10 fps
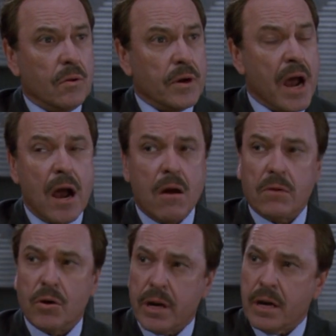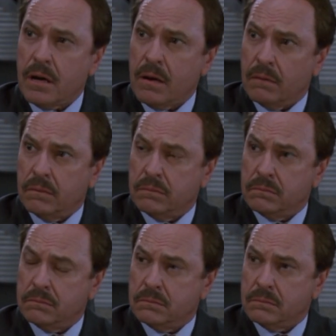you are now looking
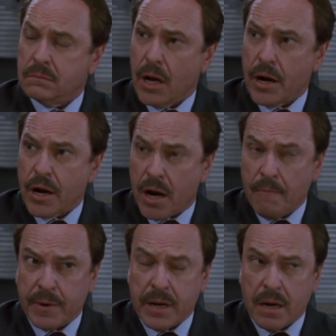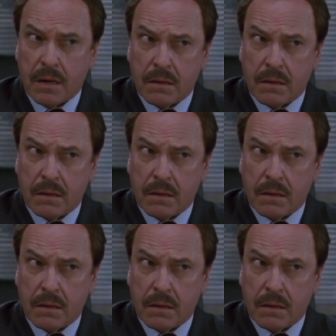at a company